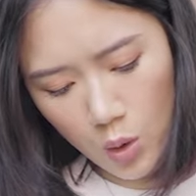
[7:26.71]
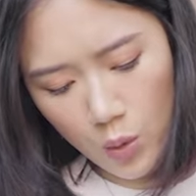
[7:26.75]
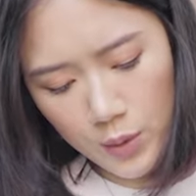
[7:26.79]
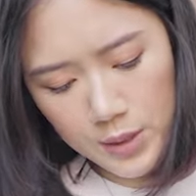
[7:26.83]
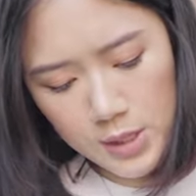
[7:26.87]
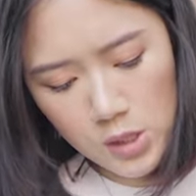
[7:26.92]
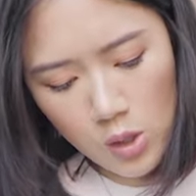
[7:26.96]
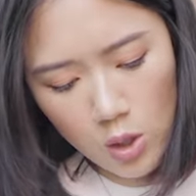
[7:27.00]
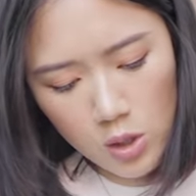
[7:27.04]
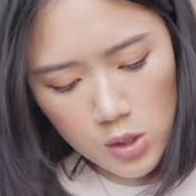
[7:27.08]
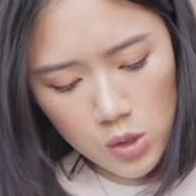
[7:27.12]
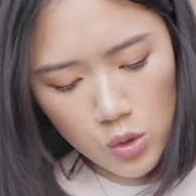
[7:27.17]
Oh,
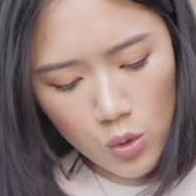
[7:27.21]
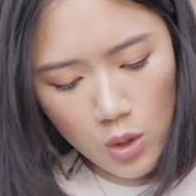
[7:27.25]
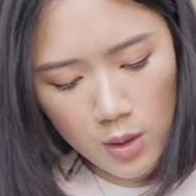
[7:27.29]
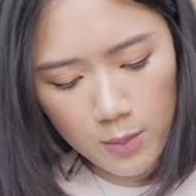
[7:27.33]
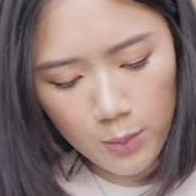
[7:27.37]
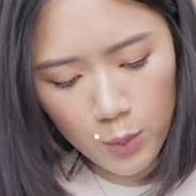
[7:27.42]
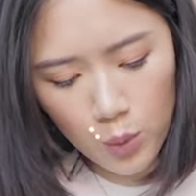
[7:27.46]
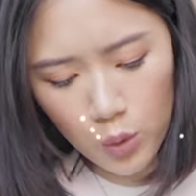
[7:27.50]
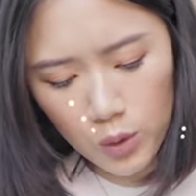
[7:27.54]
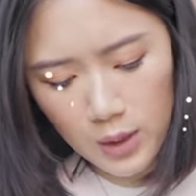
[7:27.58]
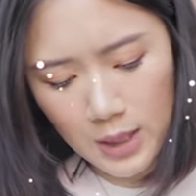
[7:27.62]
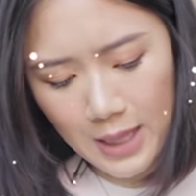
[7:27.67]
it's also
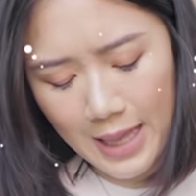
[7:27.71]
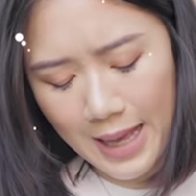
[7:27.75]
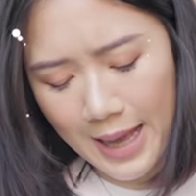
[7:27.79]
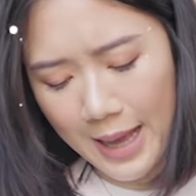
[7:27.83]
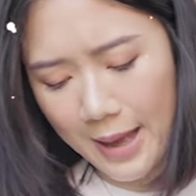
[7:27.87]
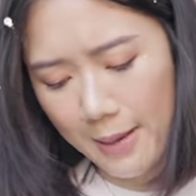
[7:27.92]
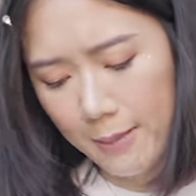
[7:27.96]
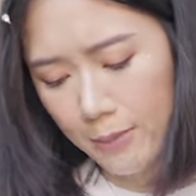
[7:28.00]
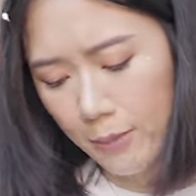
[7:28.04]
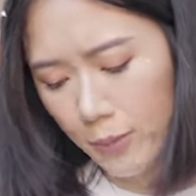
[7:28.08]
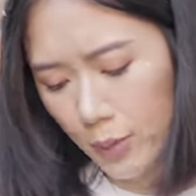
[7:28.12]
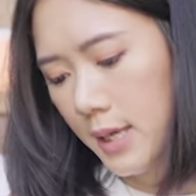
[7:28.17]
a mood
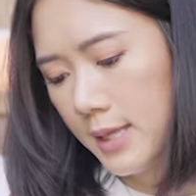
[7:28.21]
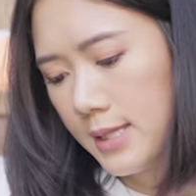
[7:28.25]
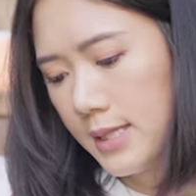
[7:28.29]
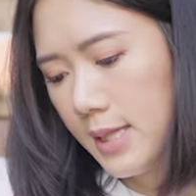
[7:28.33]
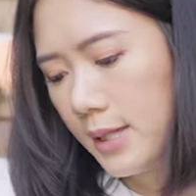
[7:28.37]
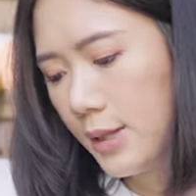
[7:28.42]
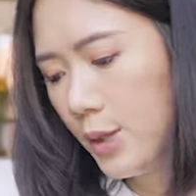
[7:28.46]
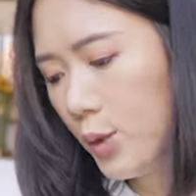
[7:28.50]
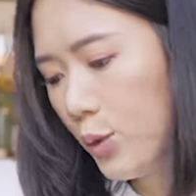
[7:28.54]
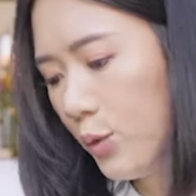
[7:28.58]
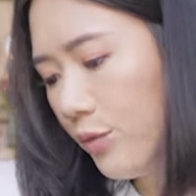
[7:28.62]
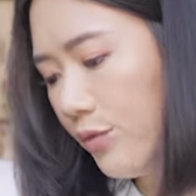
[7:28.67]
lamp. It's a
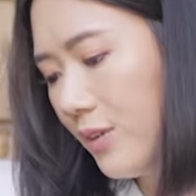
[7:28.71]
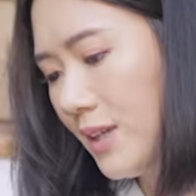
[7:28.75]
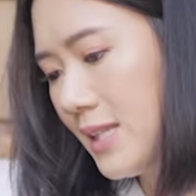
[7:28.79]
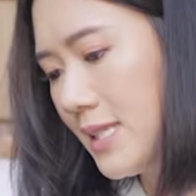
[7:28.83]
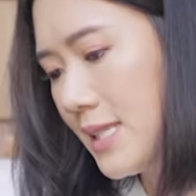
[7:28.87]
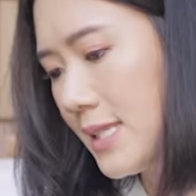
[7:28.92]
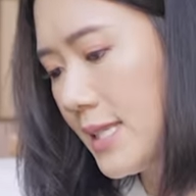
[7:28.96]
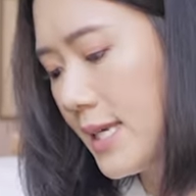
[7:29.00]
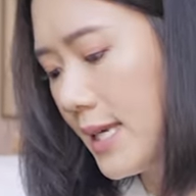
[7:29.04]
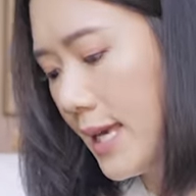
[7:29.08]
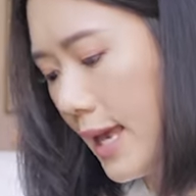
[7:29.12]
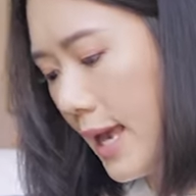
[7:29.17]

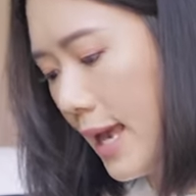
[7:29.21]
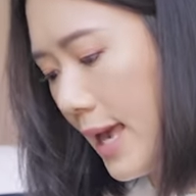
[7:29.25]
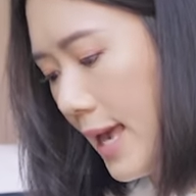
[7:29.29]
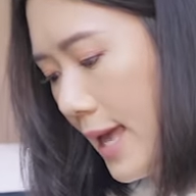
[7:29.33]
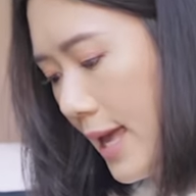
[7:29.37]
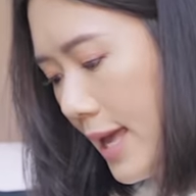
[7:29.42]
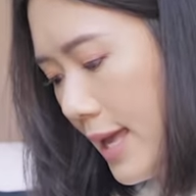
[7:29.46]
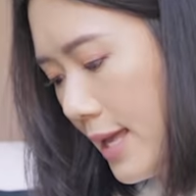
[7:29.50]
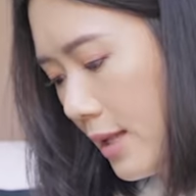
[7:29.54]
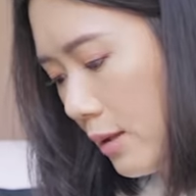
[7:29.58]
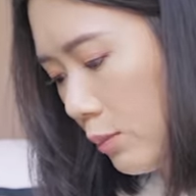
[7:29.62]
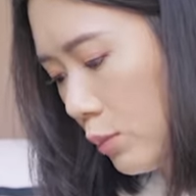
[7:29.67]
UVC
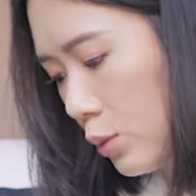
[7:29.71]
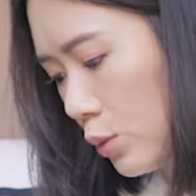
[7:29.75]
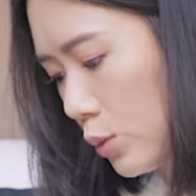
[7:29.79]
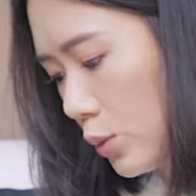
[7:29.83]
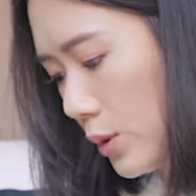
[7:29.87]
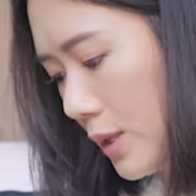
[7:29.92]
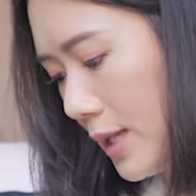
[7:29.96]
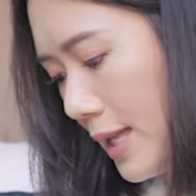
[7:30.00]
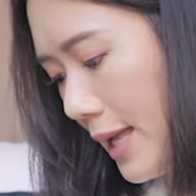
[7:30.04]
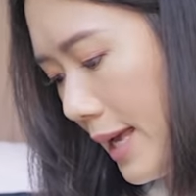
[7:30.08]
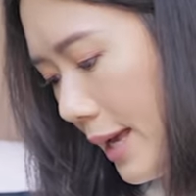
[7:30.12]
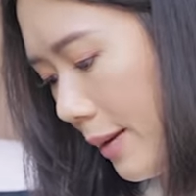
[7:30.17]
and
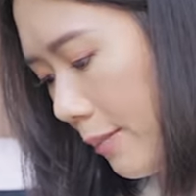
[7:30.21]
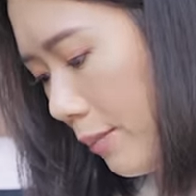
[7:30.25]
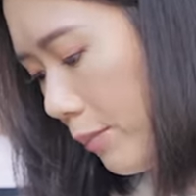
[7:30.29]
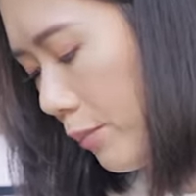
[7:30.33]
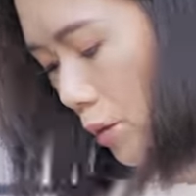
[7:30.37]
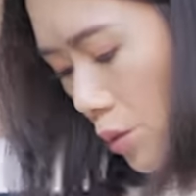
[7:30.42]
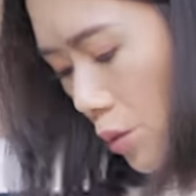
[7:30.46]
mood lamp.